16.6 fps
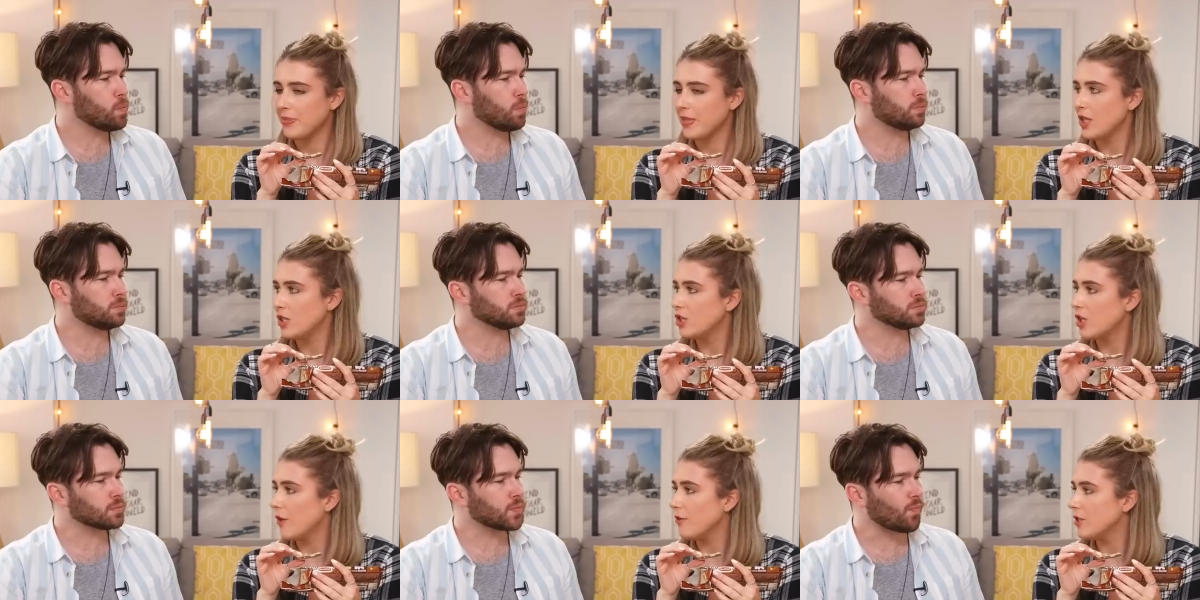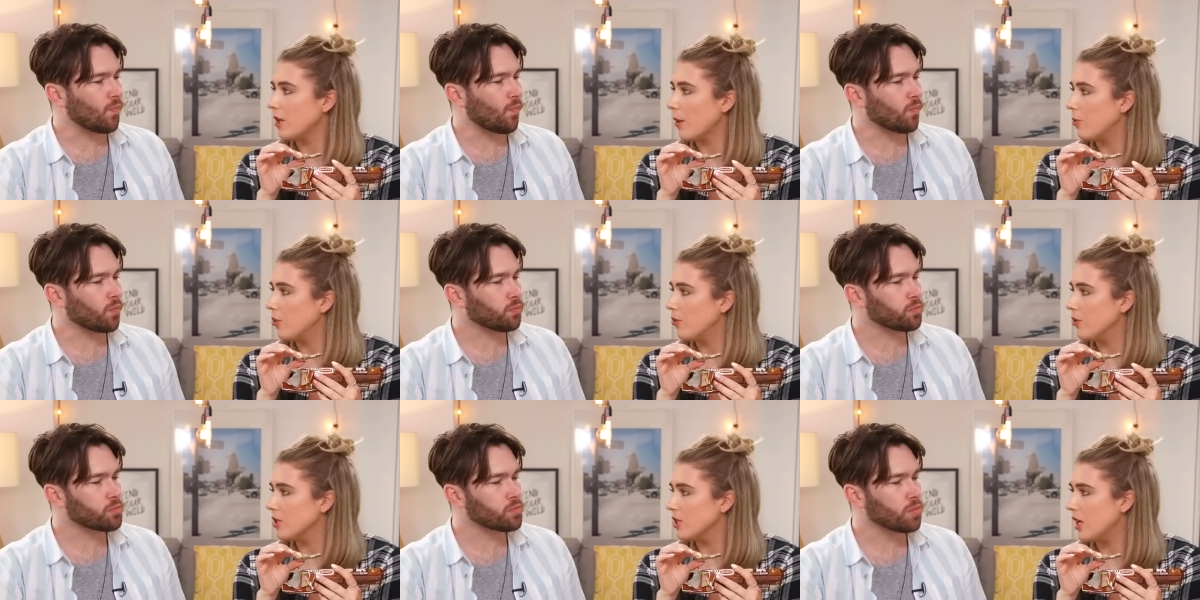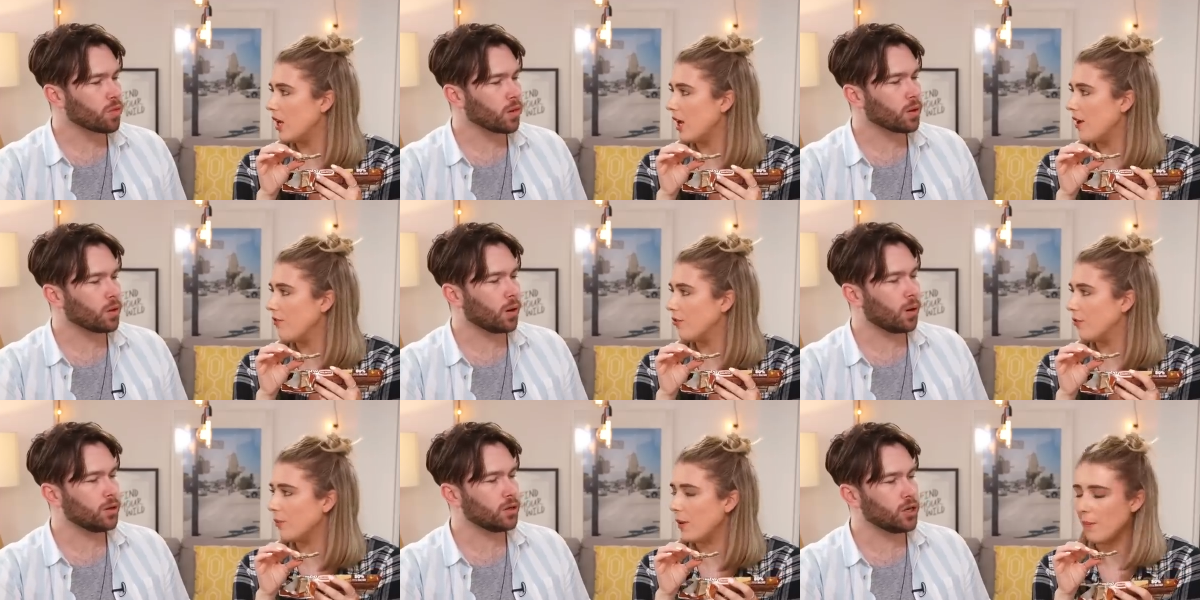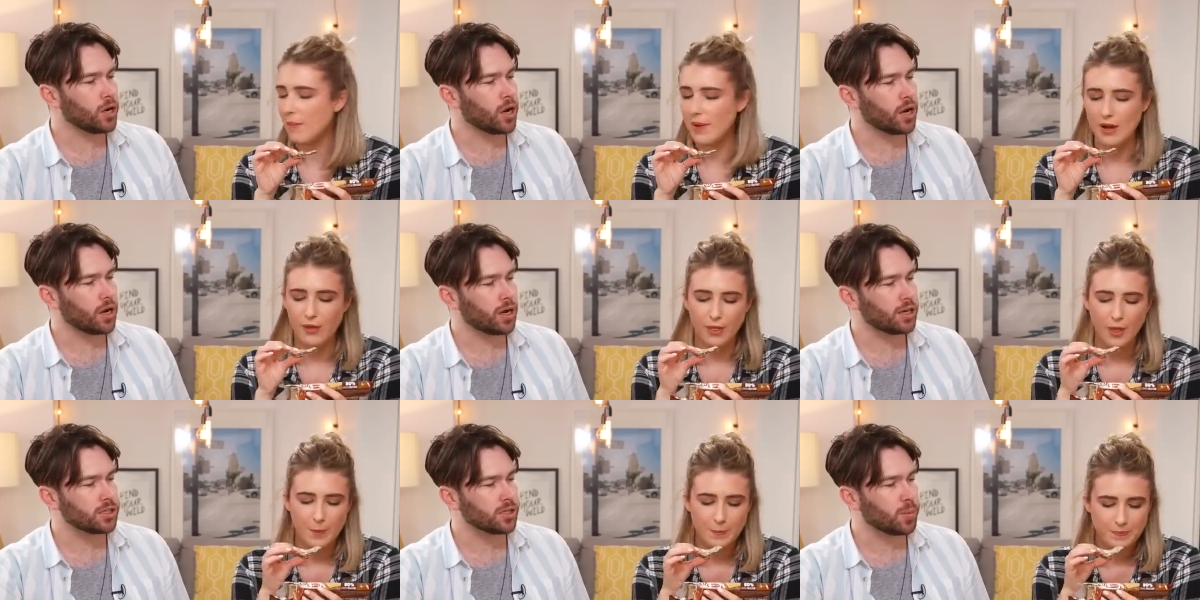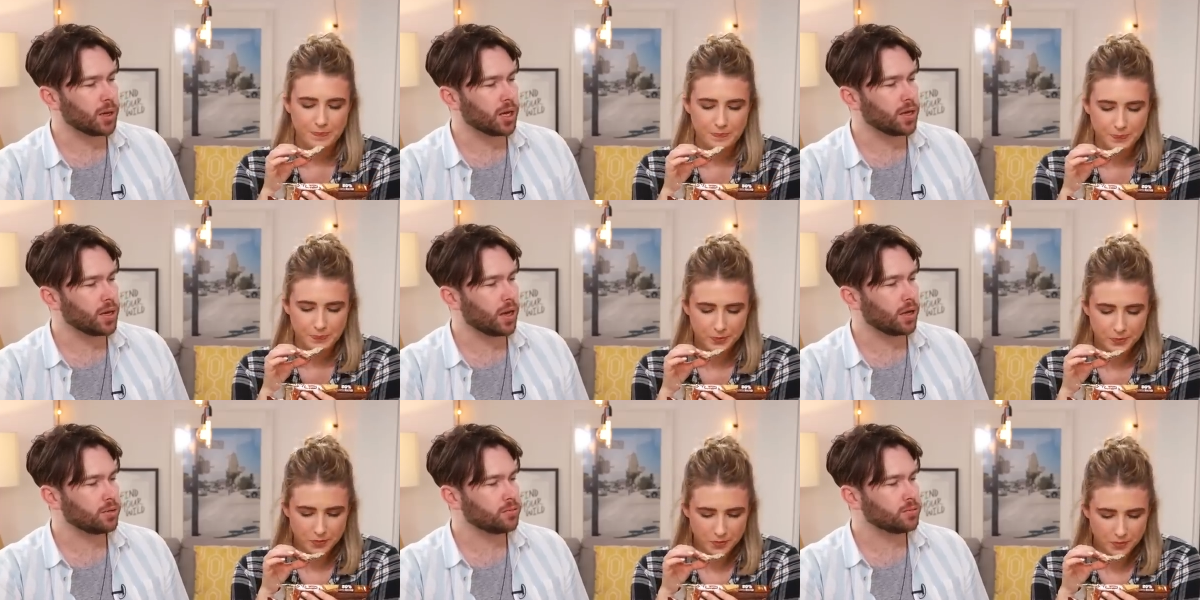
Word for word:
Speaker 1: mm. soaked up all the saliva in my yeah, mouth. Yeah, it has a bit, yeah.